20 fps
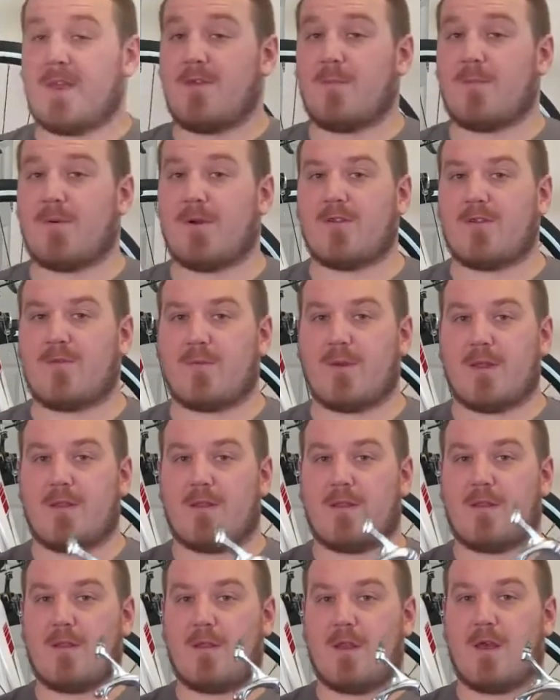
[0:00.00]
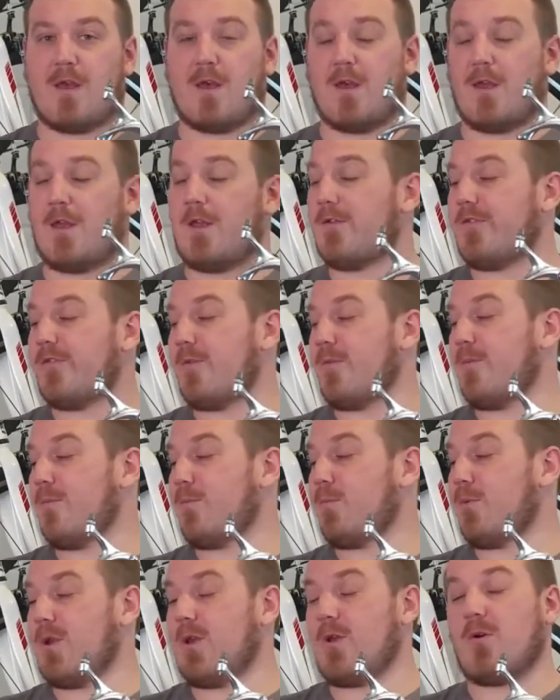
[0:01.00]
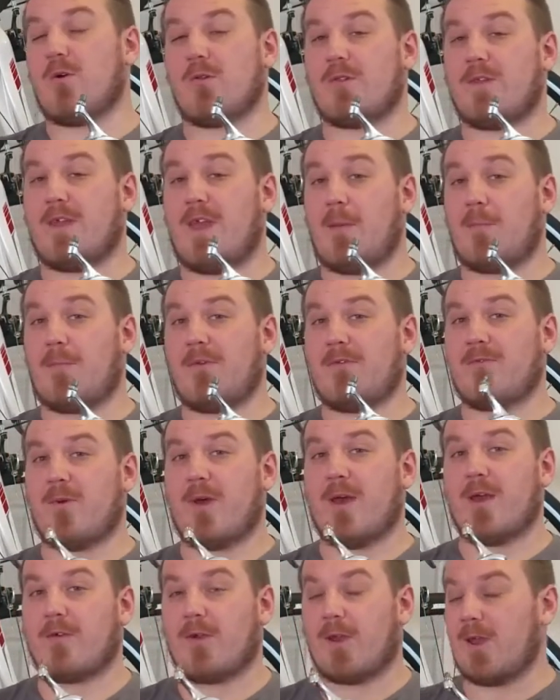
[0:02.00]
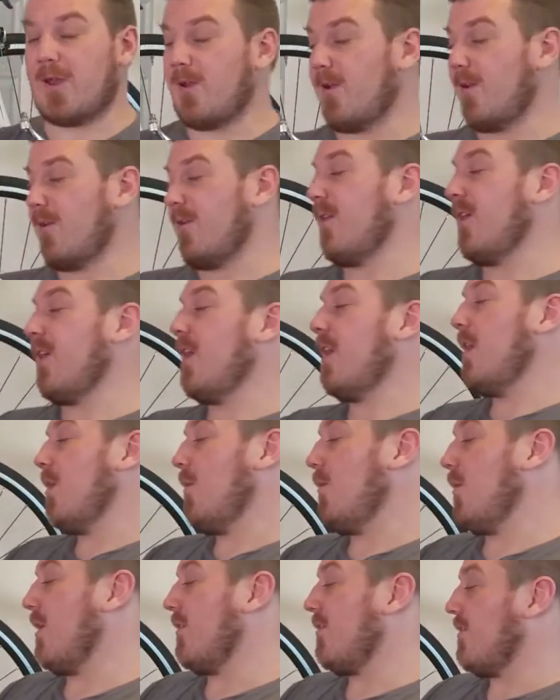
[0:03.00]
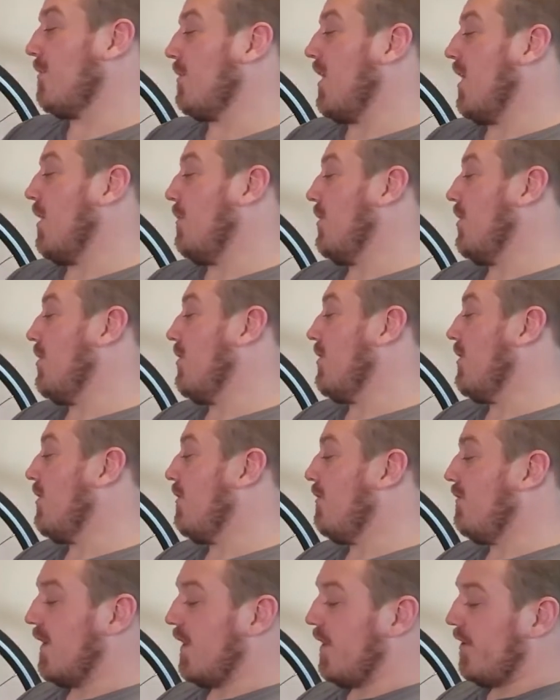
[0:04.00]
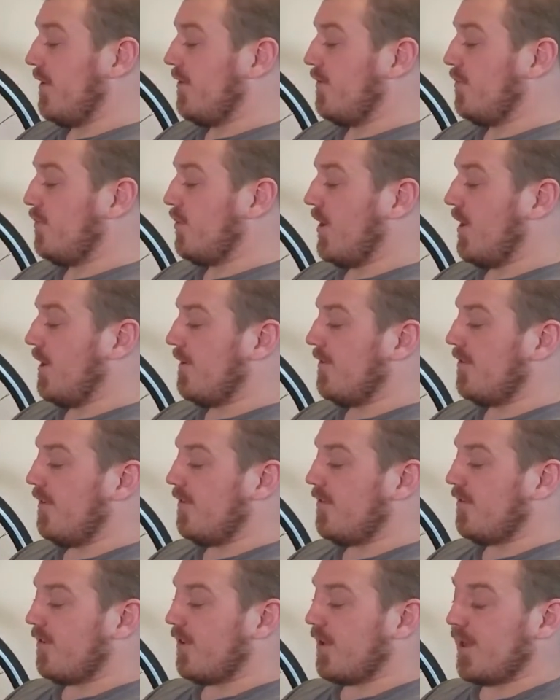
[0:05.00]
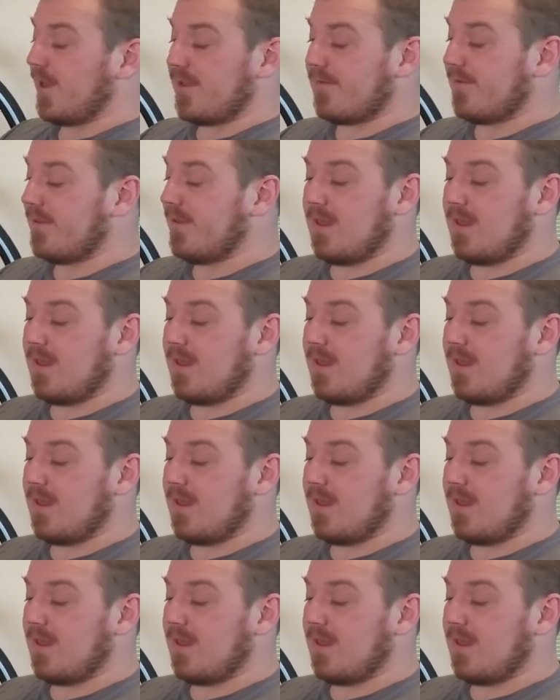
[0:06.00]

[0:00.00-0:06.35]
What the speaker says: of parts bin, here's some pretty old campy swag right here. We got some Campagnolo Velis brakes. These are like